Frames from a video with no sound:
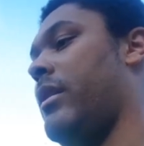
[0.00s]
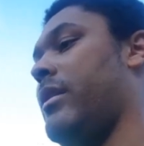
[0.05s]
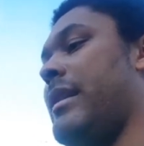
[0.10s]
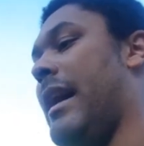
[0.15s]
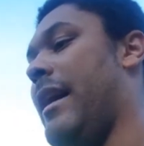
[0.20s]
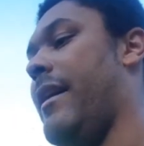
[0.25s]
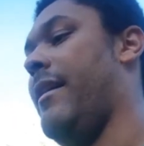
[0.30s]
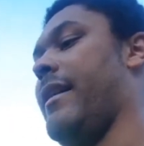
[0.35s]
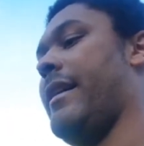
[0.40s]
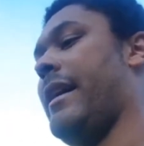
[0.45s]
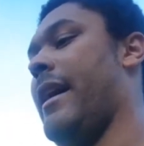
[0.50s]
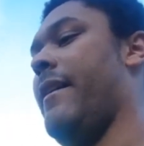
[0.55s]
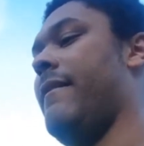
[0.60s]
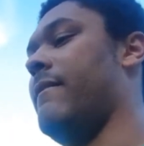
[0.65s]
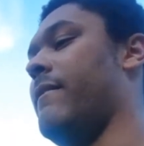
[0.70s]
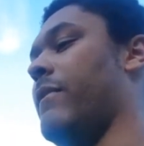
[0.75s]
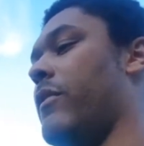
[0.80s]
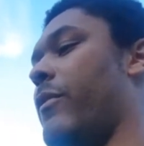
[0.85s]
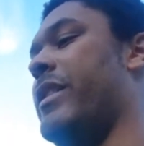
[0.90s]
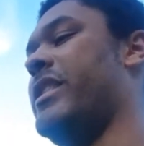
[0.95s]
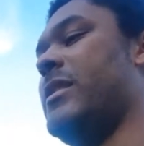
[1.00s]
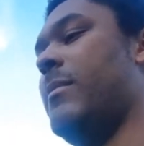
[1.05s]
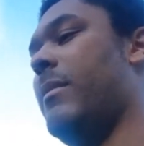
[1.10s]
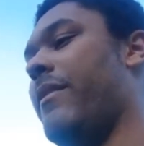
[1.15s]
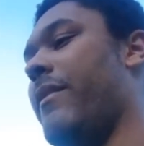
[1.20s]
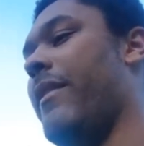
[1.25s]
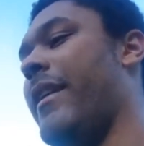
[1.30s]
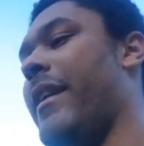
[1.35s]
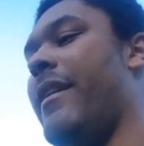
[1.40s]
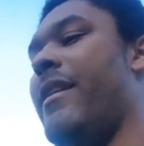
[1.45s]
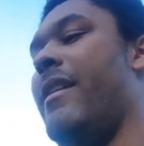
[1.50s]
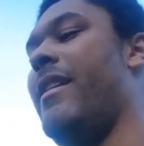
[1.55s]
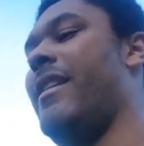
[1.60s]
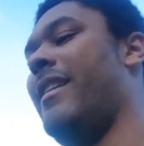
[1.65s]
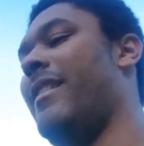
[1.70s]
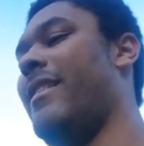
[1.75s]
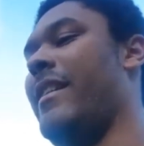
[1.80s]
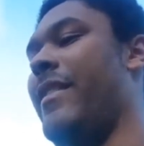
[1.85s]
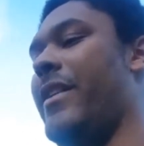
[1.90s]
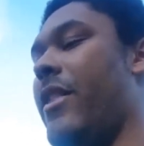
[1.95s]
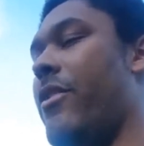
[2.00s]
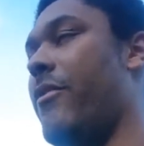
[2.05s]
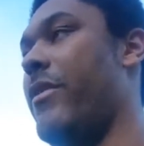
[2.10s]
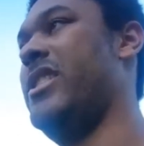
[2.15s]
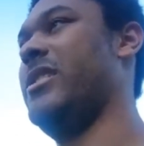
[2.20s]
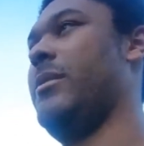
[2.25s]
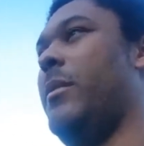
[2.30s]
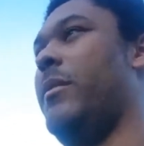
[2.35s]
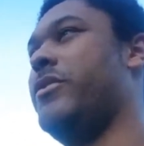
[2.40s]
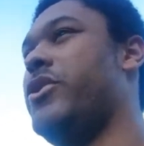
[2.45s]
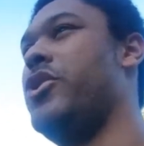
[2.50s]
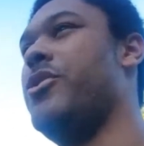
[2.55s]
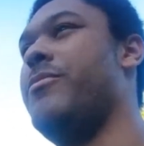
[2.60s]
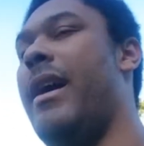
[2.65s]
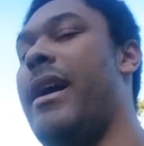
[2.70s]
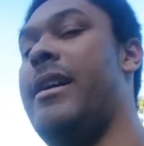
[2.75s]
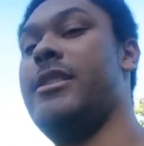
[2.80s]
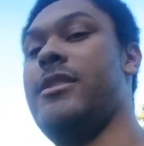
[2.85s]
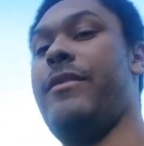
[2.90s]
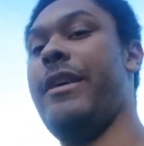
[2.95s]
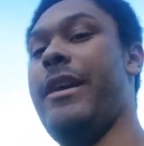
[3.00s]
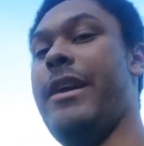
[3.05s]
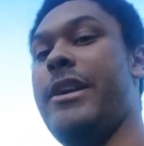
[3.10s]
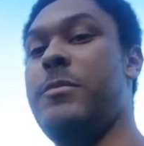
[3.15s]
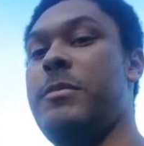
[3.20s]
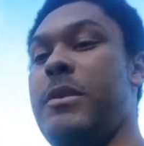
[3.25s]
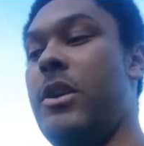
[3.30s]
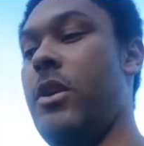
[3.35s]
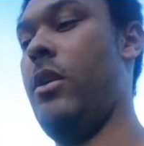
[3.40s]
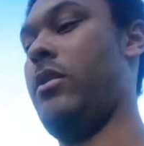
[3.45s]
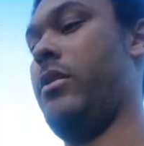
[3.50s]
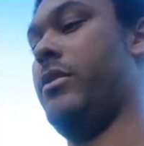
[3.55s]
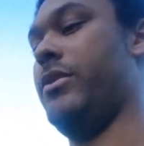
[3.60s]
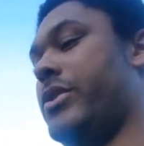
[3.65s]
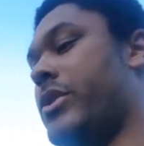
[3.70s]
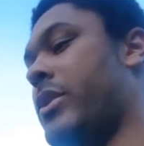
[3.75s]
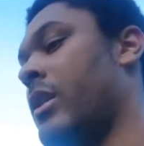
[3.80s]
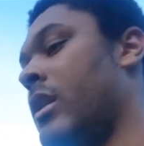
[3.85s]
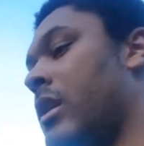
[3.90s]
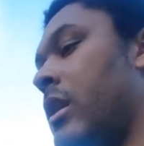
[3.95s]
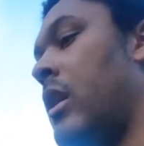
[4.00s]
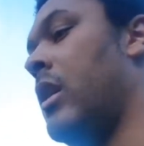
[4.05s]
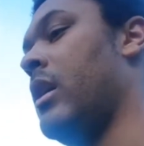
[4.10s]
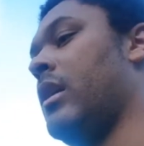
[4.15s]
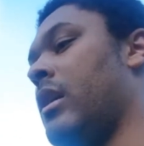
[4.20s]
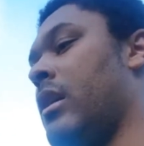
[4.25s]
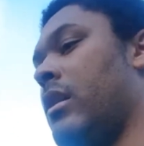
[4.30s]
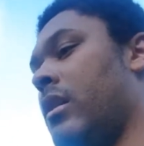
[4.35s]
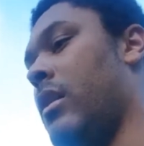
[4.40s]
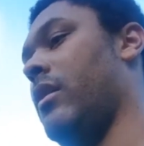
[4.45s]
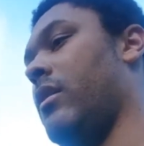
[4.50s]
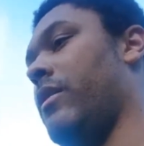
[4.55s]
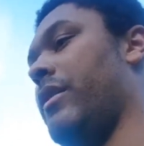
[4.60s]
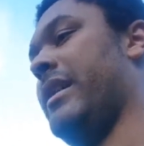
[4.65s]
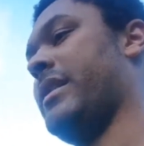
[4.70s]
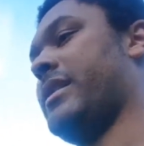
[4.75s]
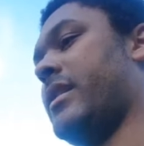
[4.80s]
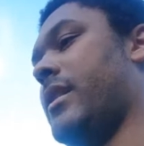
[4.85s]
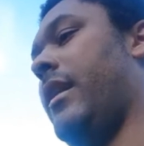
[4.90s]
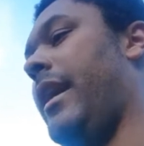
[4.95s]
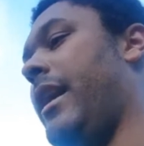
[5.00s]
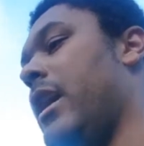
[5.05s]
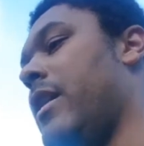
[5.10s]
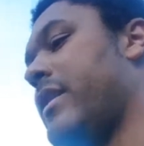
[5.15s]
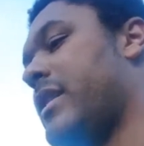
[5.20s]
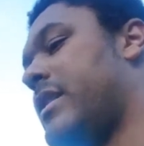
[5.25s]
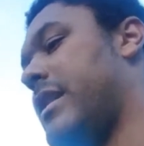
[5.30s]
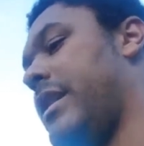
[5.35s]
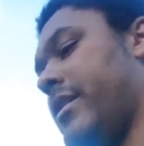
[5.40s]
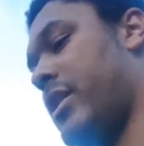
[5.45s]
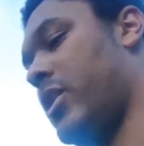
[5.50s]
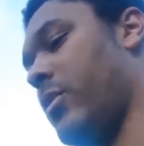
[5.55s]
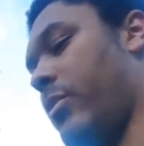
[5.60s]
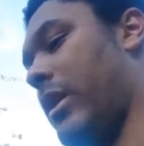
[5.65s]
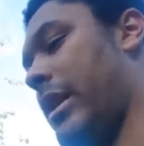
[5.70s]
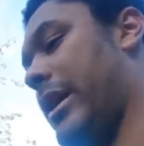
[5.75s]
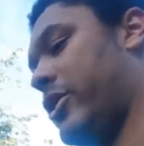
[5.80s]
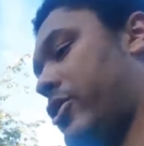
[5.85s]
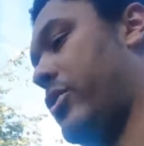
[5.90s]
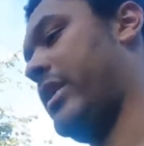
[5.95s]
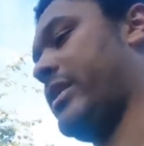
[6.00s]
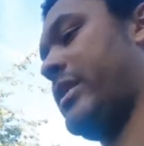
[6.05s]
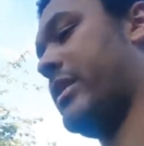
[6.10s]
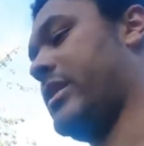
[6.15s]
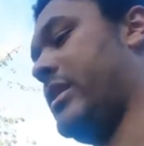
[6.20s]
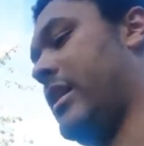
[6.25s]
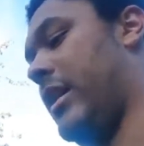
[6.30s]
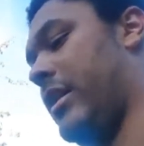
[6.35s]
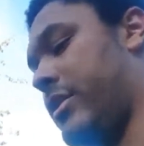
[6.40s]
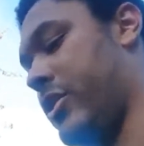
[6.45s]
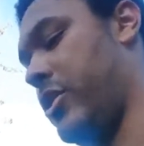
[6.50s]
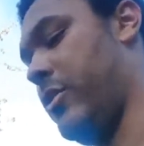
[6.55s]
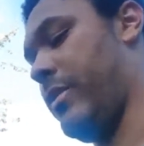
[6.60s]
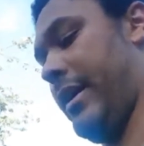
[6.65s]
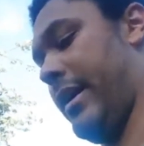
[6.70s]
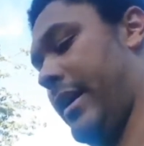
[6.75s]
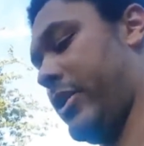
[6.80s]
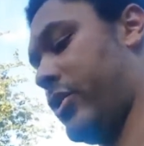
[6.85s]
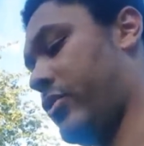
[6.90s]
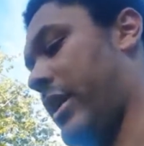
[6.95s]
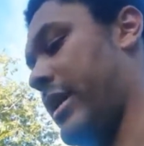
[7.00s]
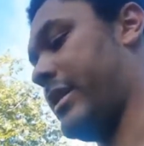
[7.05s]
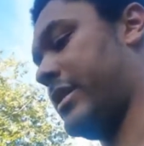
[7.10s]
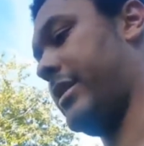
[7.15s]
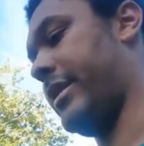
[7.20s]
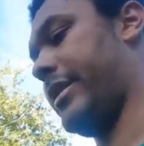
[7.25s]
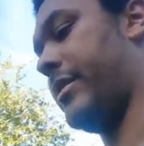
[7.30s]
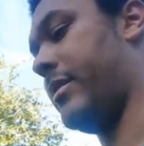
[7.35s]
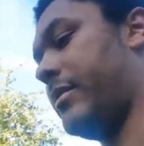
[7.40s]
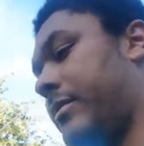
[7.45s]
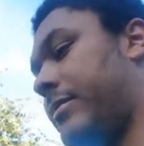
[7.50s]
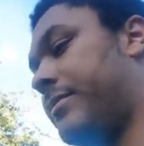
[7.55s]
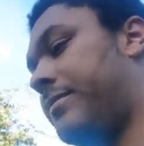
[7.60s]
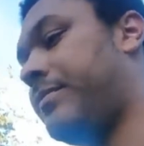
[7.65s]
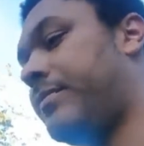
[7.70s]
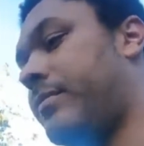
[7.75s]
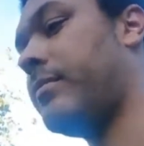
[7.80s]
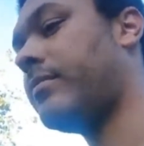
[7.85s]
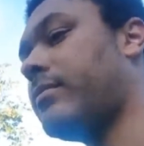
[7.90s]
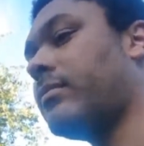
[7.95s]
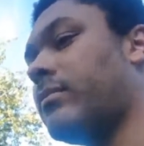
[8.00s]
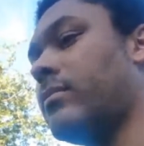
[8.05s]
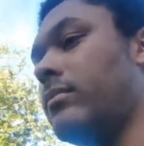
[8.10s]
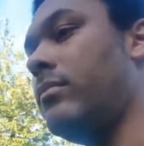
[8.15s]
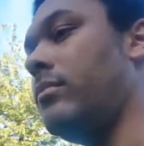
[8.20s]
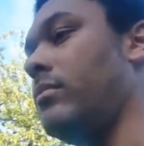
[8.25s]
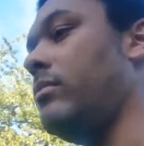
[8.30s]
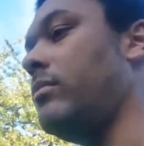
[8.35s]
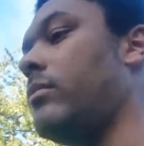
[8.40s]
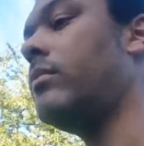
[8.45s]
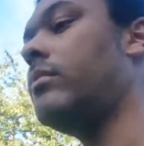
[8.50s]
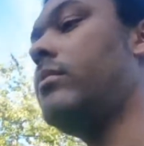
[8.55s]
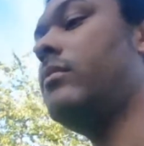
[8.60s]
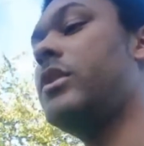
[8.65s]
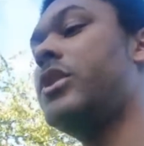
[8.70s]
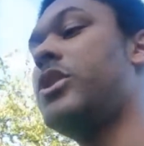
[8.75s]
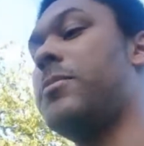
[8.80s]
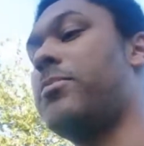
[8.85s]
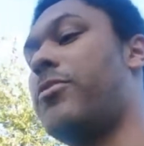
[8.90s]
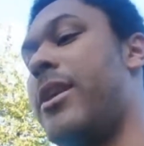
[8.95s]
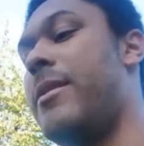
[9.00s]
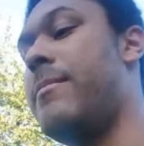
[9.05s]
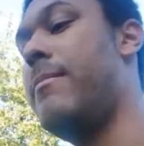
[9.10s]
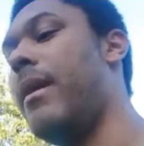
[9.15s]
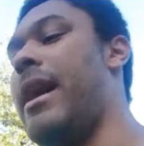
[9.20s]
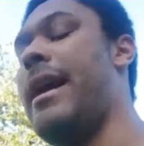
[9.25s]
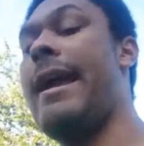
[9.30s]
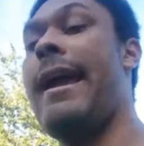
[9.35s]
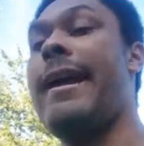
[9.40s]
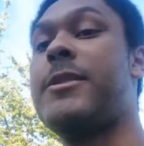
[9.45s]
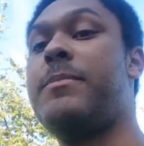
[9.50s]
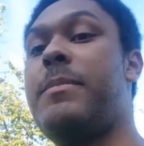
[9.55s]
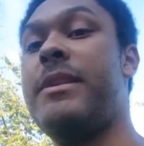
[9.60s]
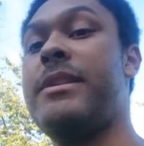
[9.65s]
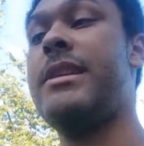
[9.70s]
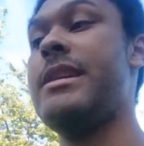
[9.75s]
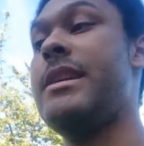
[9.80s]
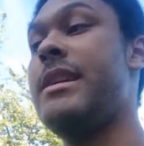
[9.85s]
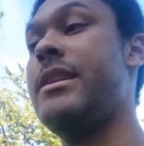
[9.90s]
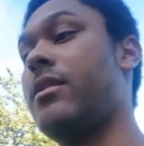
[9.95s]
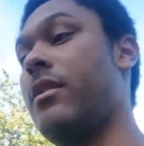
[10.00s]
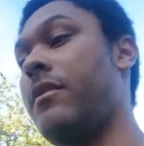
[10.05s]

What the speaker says: Yeah, again, the other reason I'm of two minds of it is because that's kind of essentially what I tried to start doing. I tried to bring my expertise